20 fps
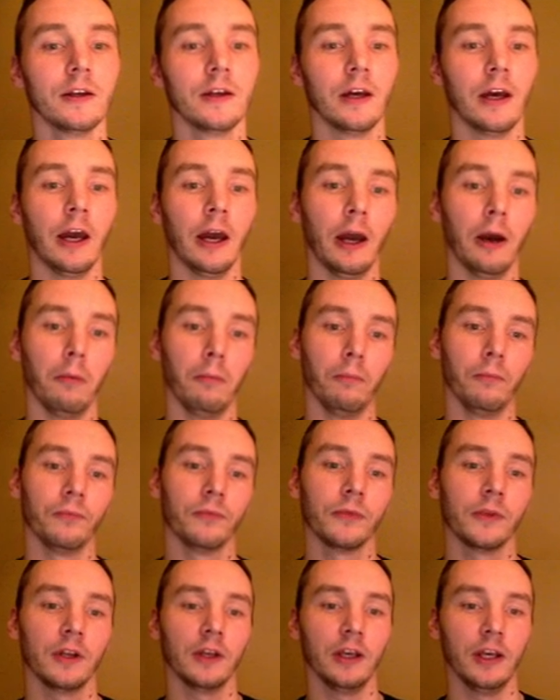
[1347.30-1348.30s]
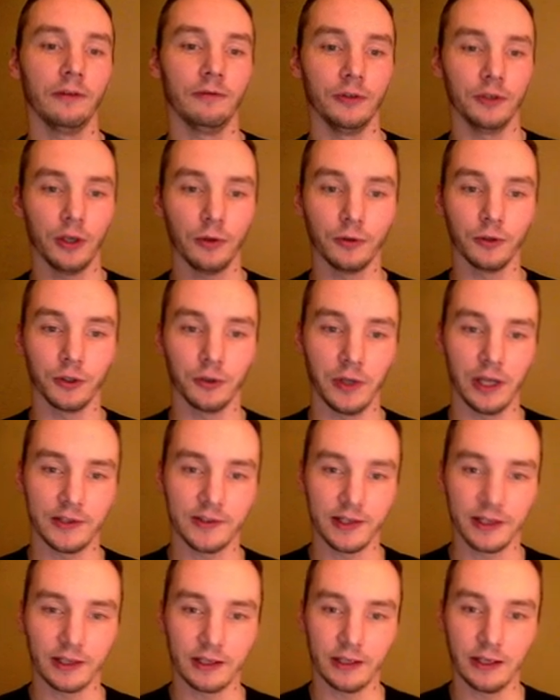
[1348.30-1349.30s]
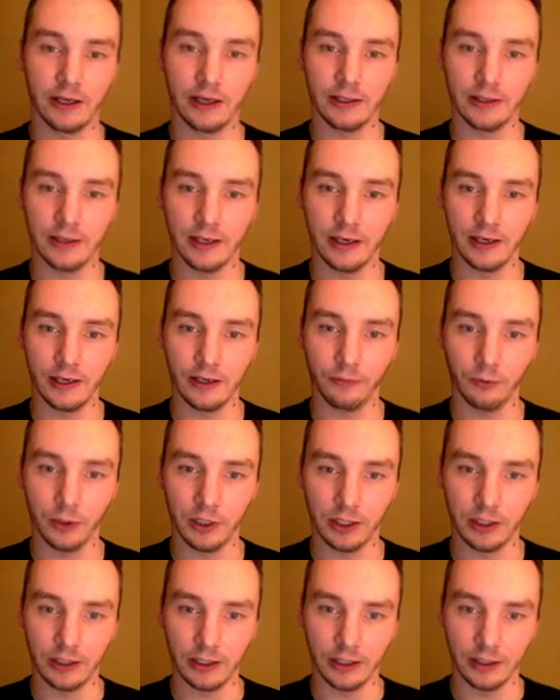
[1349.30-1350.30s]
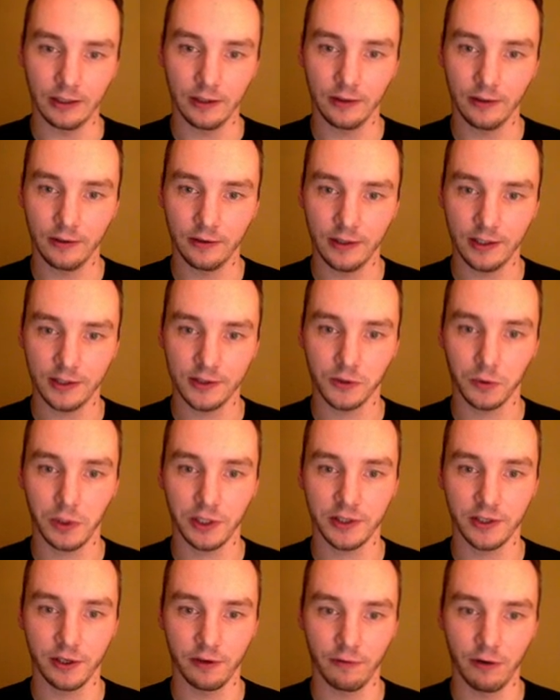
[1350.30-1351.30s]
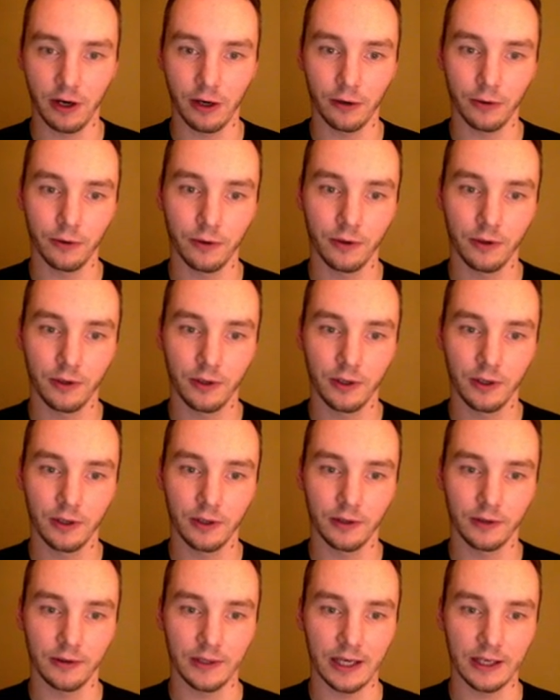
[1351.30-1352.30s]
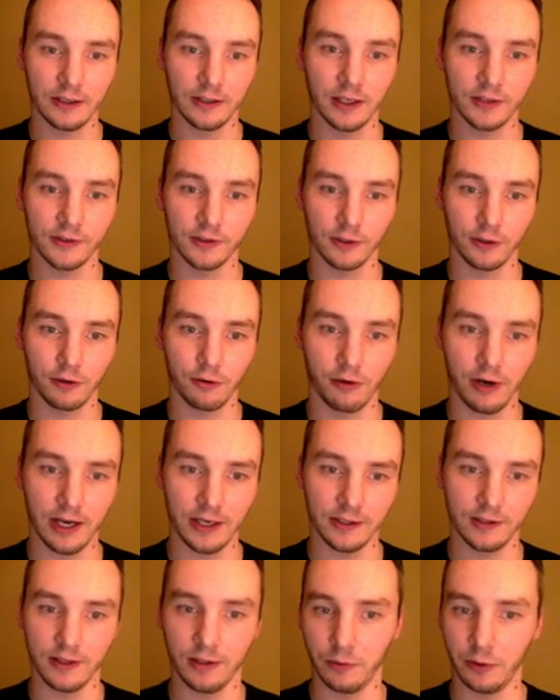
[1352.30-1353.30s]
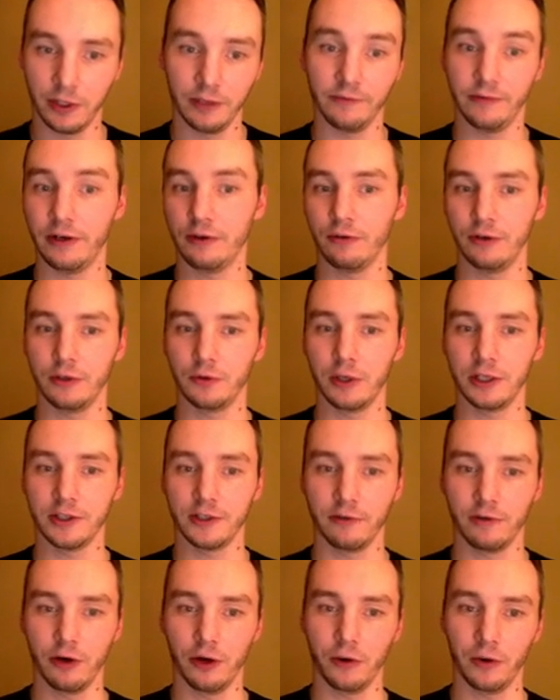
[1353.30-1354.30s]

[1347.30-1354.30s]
Um, if you don't do that second line, then if we did like this twice in a row, that doesn't create the word inventory twice in a row,